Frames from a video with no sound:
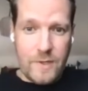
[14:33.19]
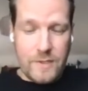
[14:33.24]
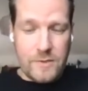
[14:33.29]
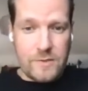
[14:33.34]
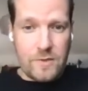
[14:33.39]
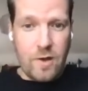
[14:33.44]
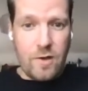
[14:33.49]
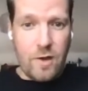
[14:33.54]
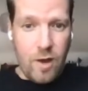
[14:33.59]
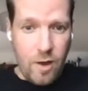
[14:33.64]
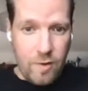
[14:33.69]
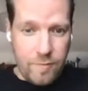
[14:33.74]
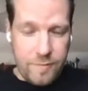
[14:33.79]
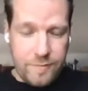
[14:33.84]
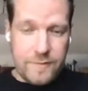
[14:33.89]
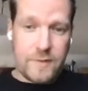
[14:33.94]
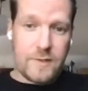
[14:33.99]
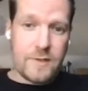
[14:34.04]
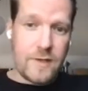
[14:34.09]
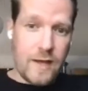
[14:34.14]
So
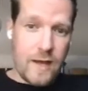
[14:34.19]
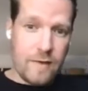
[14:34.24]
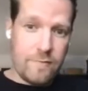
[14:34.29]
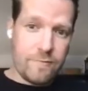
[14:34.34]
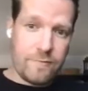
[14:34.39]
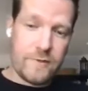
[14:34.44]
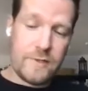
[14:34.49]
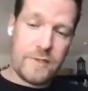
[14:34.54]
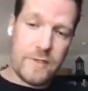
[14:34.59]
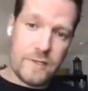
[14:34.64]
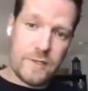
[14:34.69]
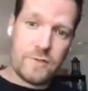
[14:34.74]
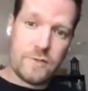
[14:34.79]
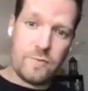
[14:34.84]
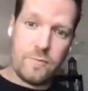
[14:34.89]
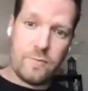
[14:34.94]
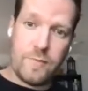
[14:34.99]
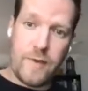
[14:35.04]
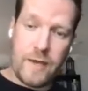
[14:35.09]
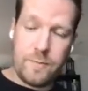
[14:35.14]
often enough, we needed
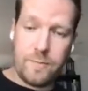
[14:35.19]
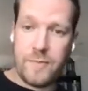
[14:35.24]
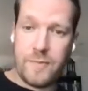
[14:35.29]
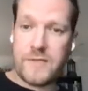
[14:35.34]
to make